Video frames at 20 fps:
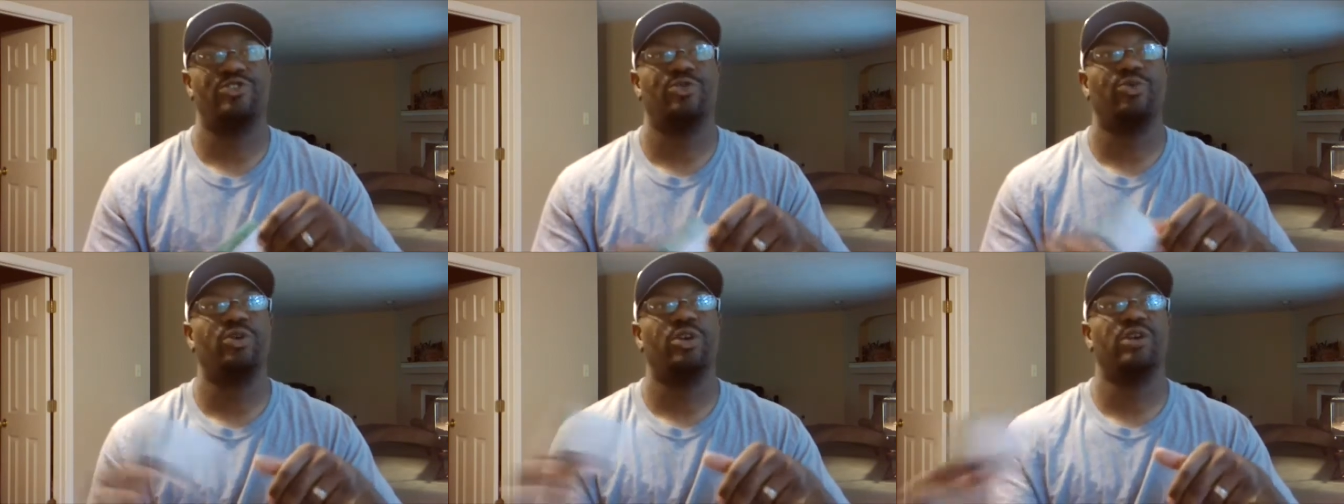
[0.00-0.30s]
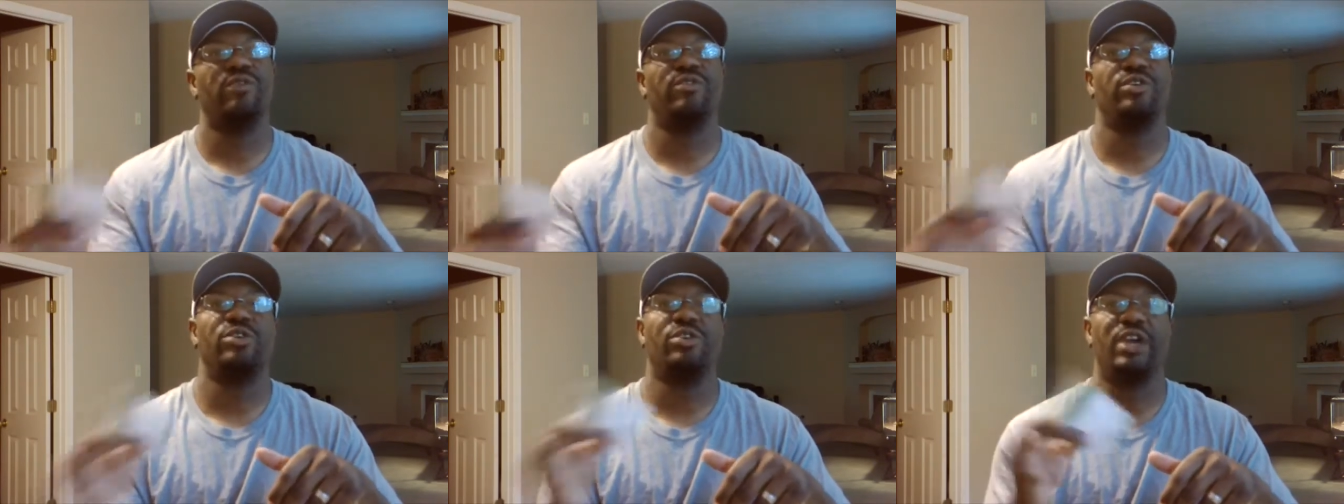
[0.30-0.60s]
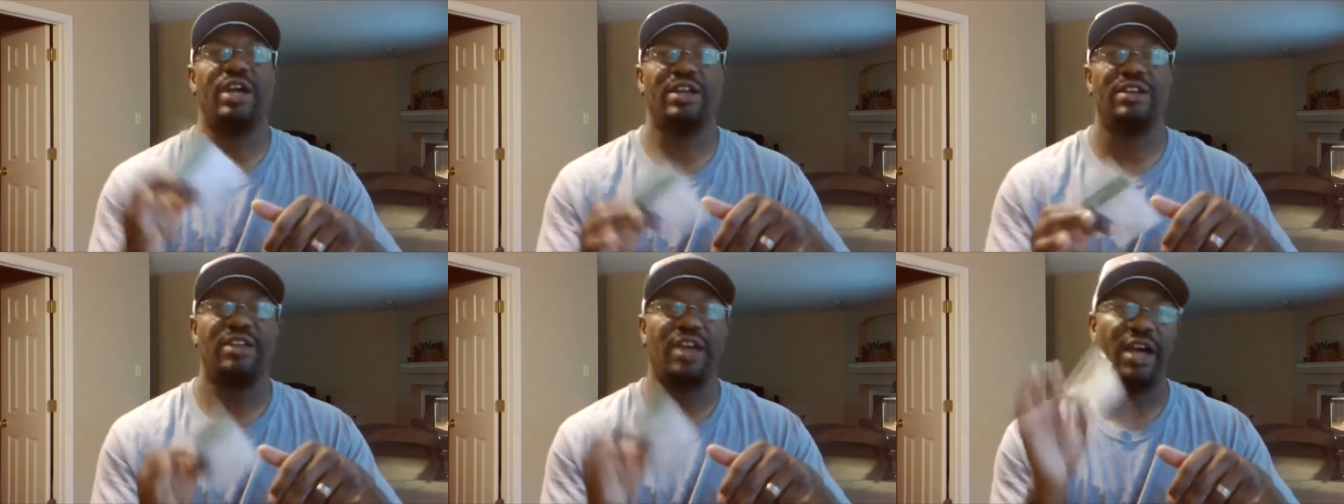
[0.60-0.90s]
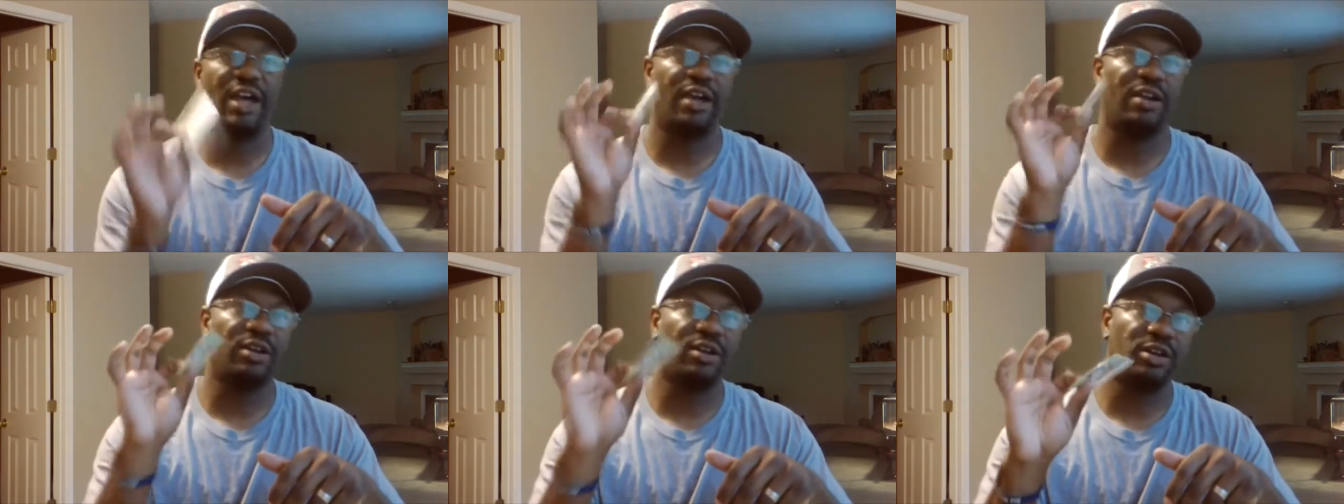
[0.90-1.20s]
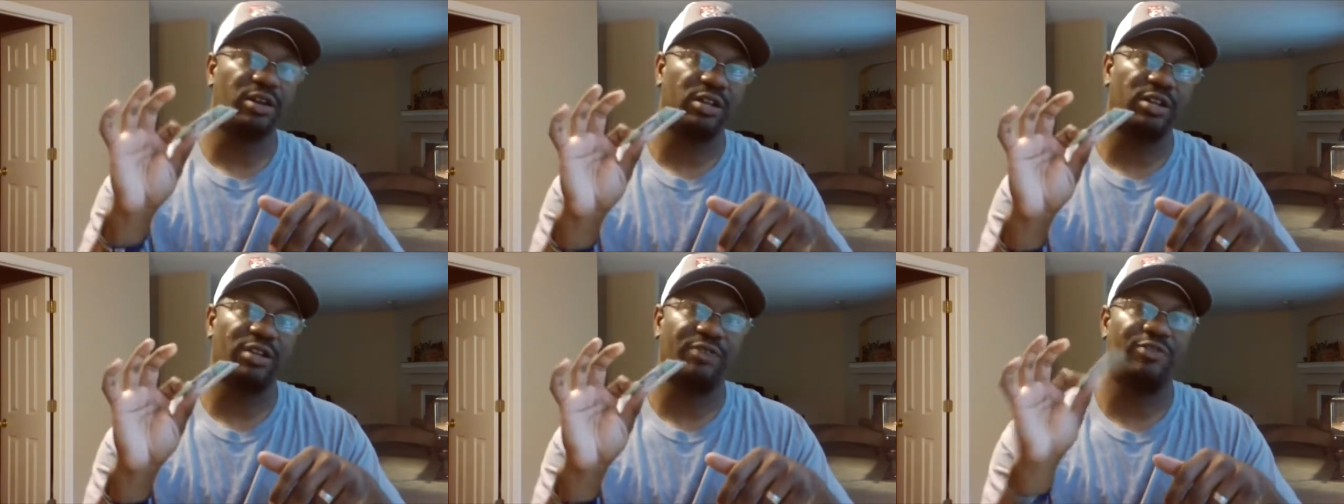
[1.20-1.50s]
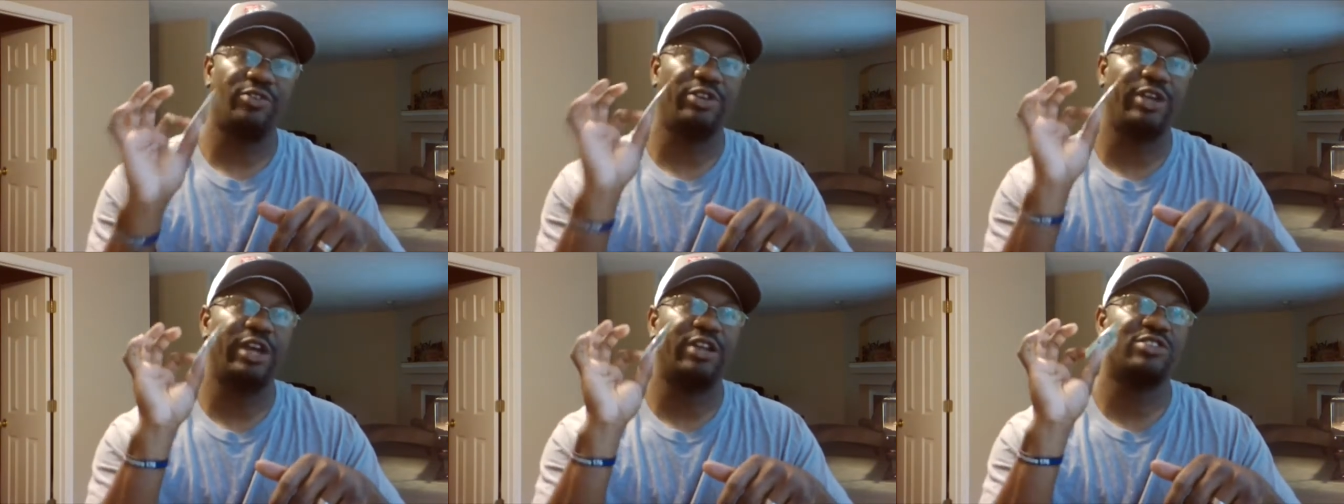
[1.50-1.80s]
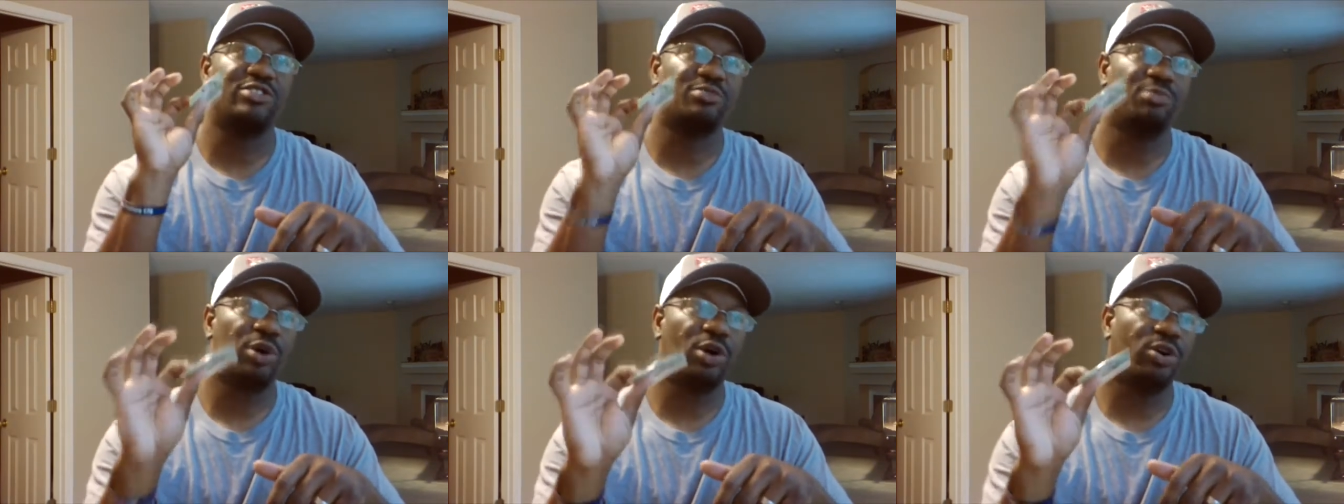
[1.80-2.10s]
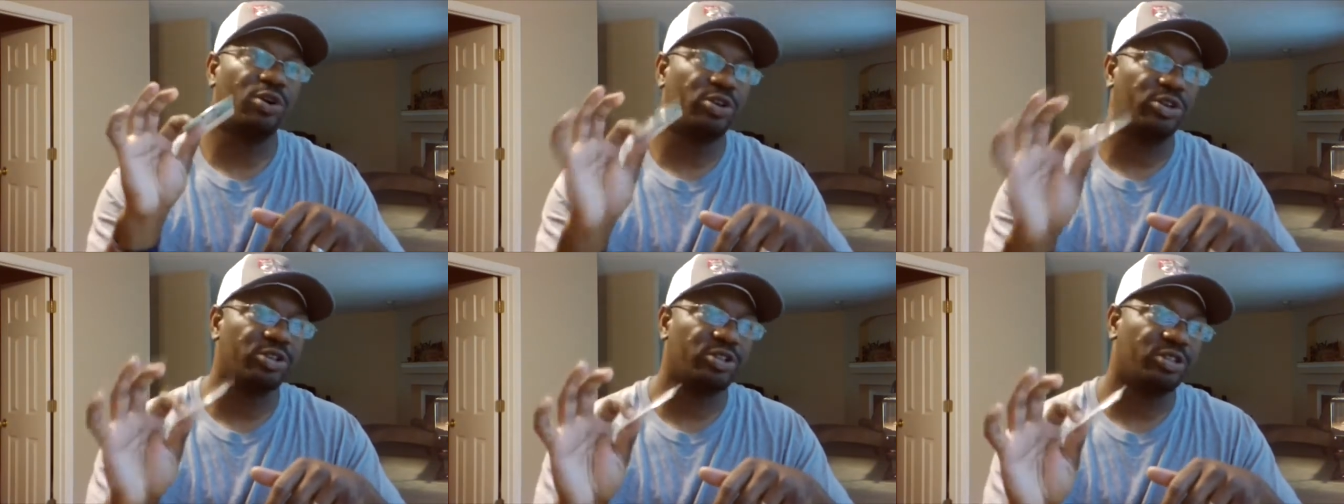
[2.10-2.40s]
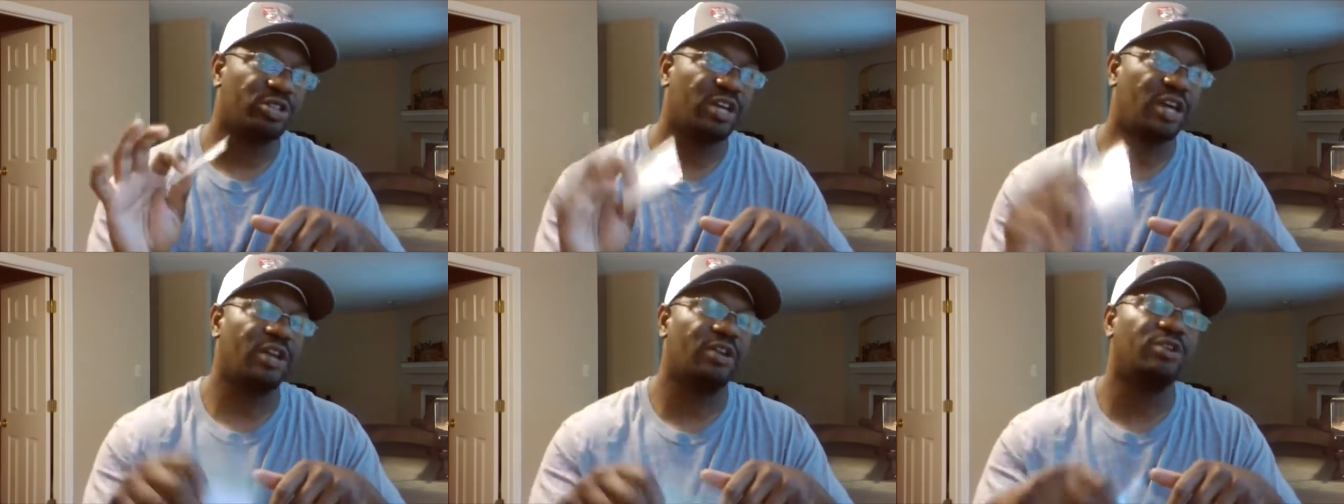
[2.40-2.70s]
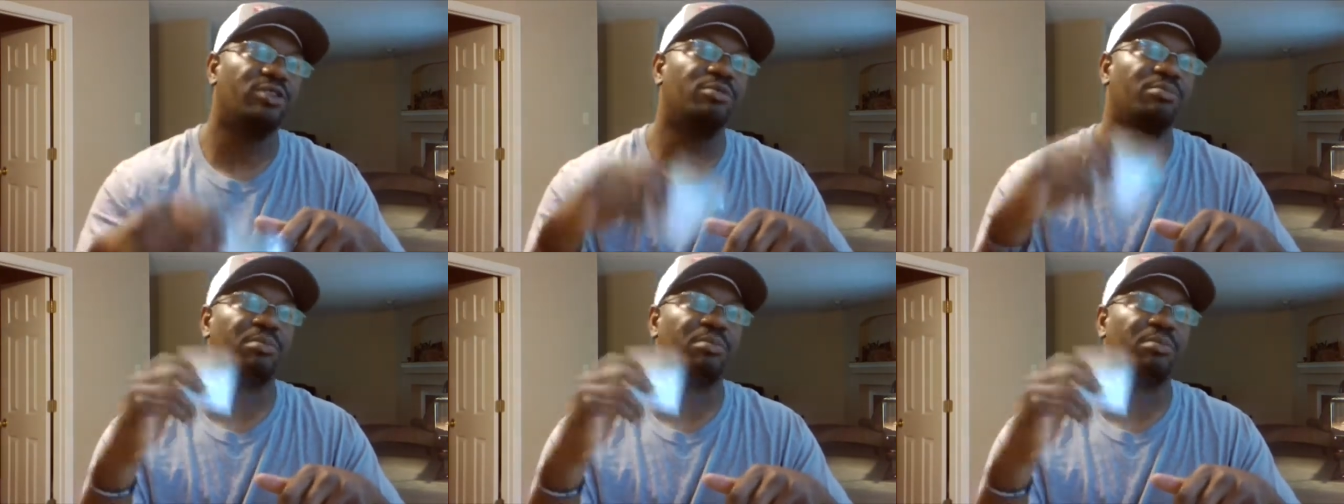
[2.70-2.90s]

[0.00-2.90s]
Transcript: Whatever you got tied on, if you got a small hook tied on,